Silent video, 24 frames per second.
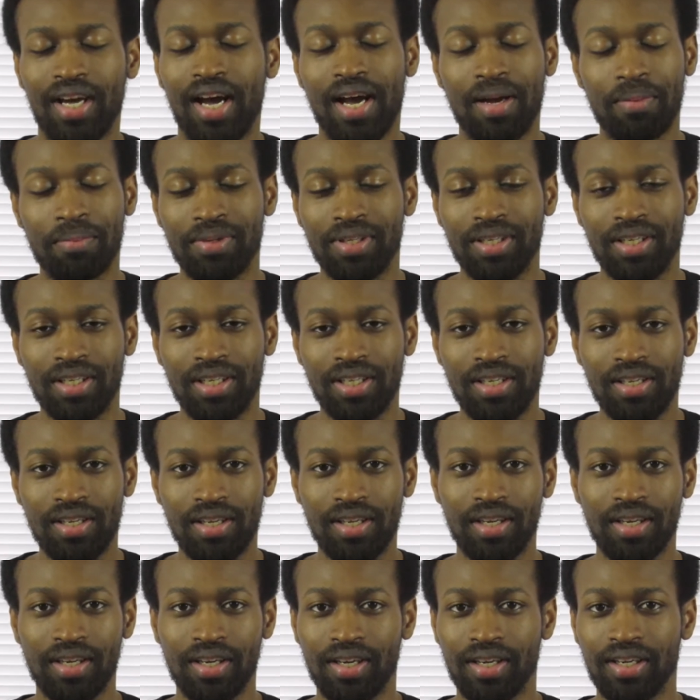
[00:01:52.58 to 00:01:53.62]
commonly
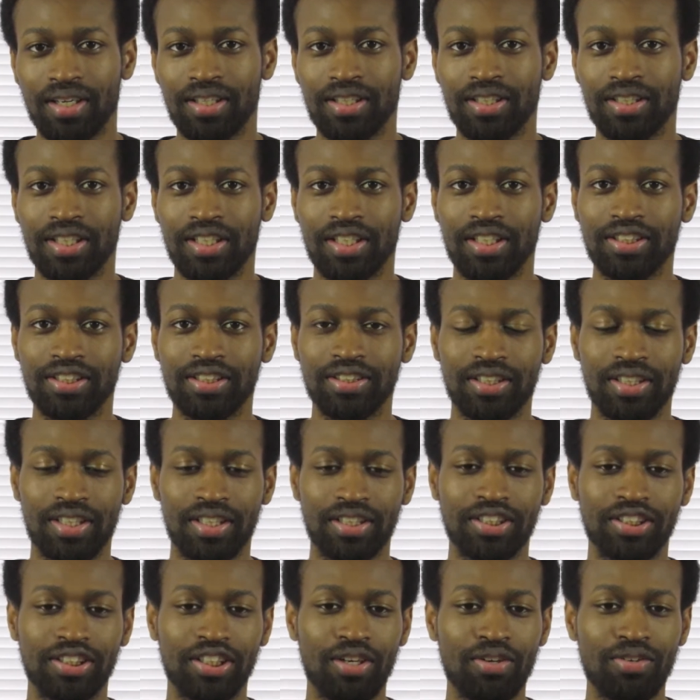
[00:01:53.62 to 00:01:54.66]
uh, a,
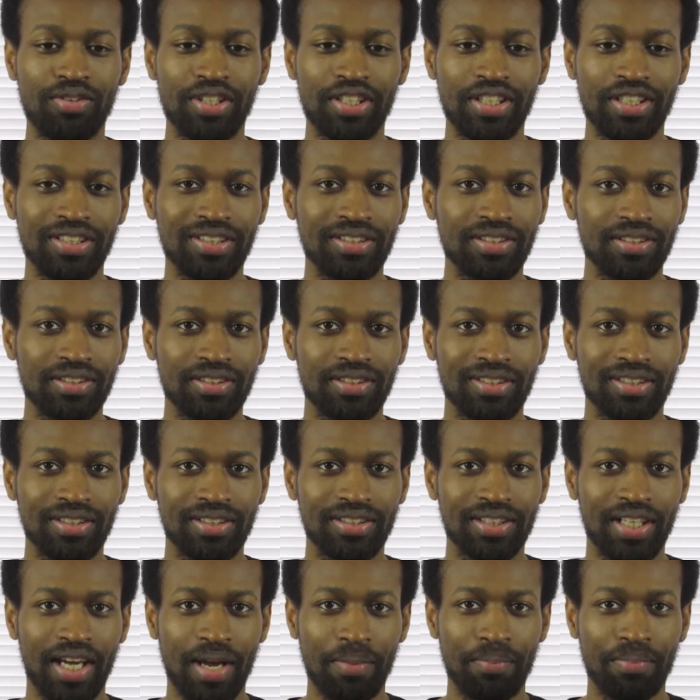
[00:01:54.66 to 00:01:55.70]
a shonen
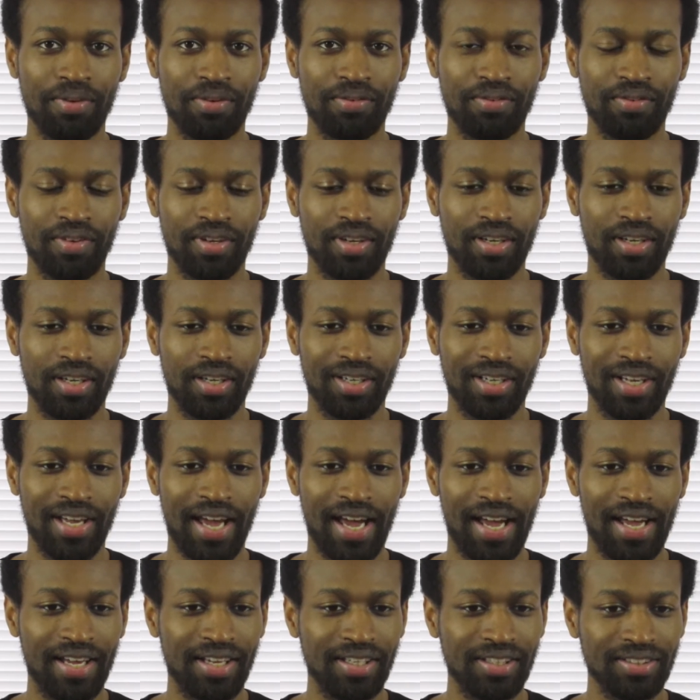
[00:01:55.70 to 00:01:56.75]
type of uh,
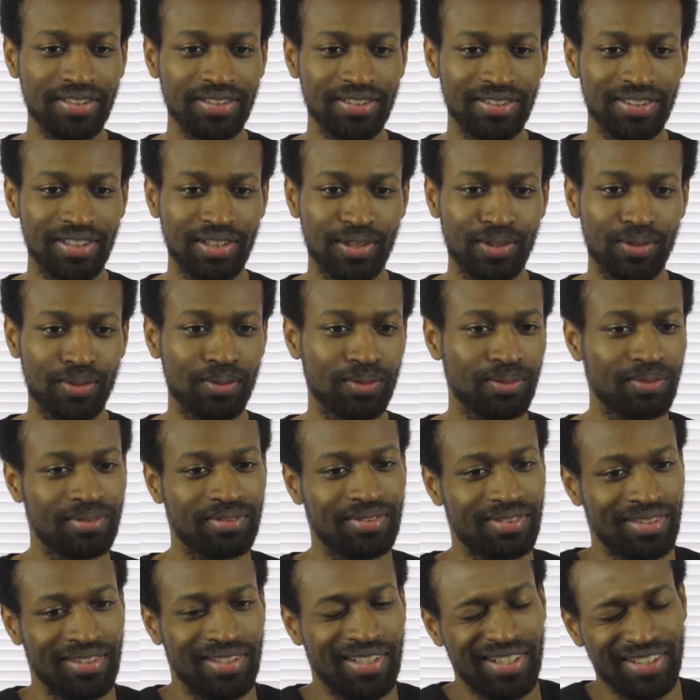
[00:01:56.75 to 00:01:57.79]
guy, so
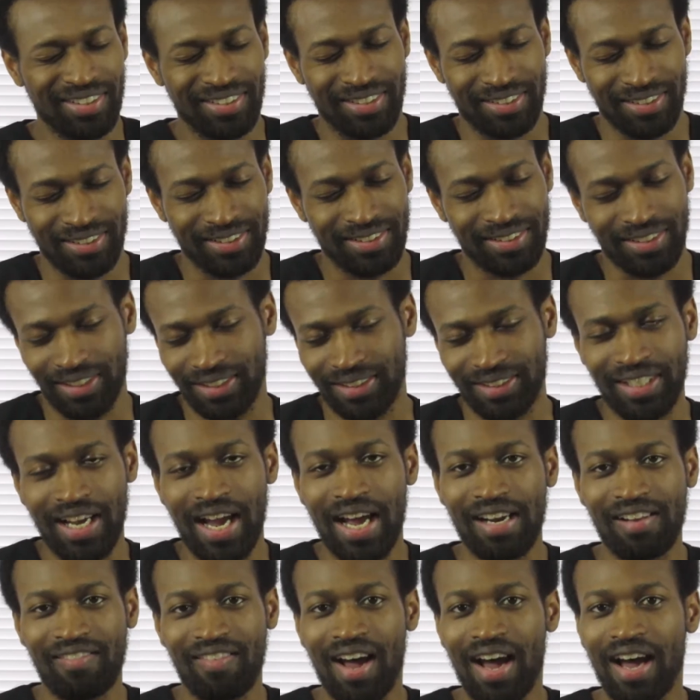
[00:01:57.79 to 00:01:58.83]
it, it's
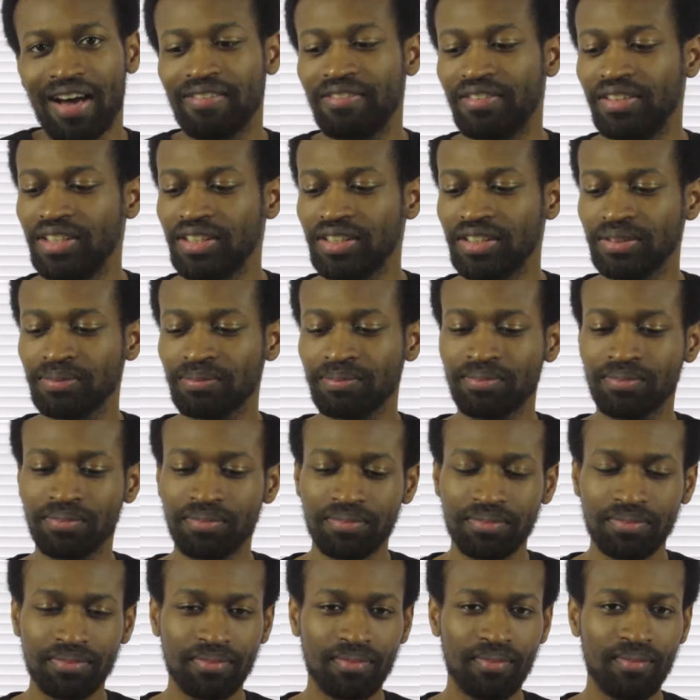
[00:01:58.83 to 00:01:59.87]
kind of obvious.
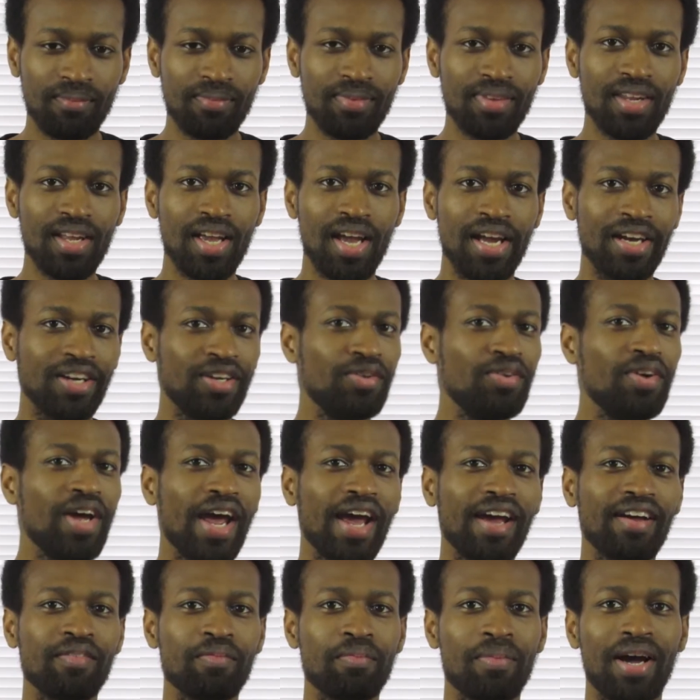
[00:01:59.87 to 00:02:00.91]
I do
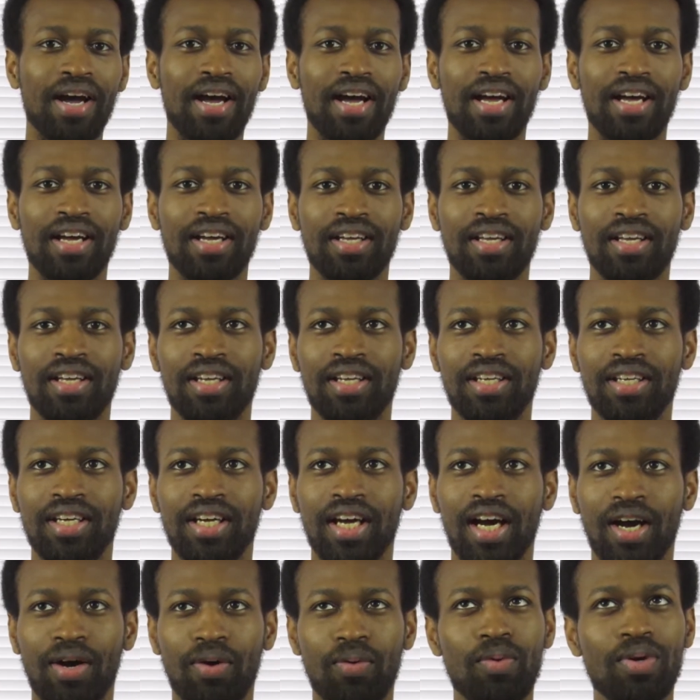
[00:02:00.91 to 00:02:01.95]
have my,
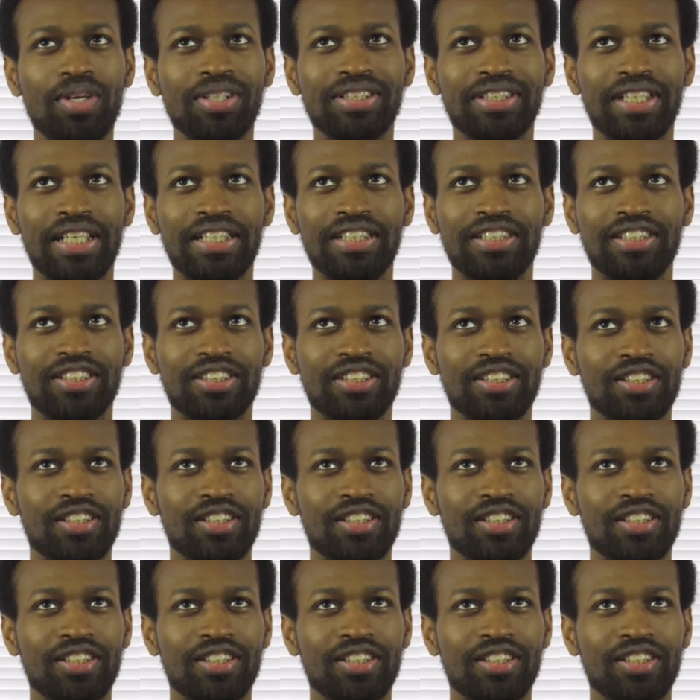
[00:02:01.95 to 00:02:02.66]
I won't say